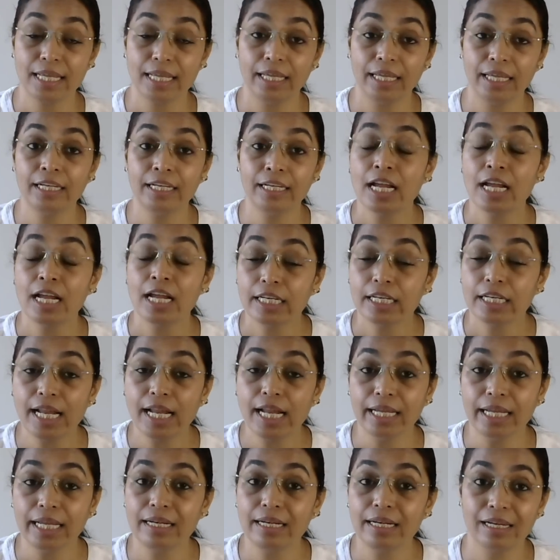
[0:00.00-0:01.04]
in
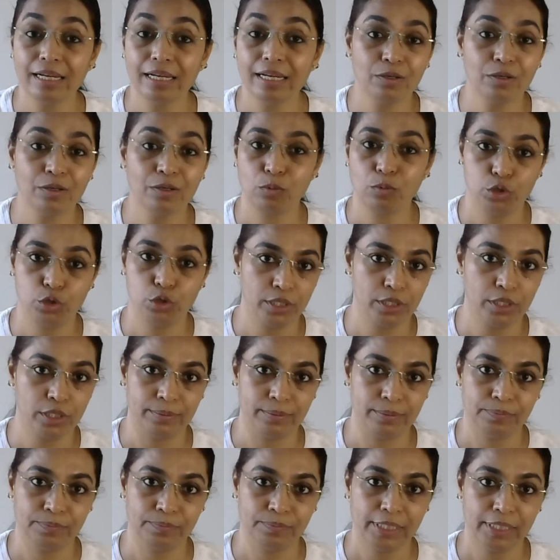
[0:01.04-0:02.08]
direct motion.